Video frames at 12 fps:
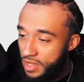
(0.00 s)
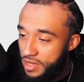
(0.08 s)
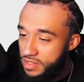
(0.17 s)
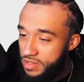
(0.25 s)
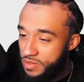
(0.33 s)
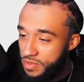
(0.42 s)

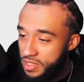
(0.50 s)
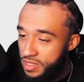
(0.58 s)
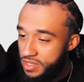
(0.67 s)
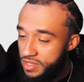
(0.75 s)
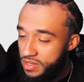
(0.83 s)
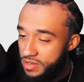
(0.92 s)
this looks really
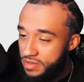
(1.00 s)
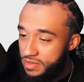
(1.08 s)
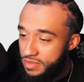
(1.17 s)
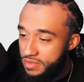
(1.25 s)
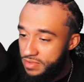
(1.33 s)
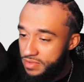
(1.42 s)
good though.
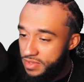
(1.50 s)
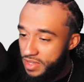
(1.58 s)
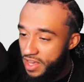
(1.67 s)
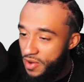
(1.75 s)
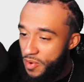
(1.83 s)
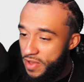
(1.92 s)

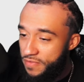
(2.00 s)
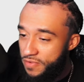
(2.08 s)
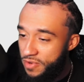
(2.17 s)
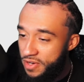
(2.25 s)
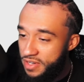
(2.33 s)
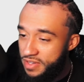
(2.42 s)
Can't wait
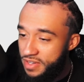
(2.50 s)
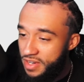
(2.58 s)
for it.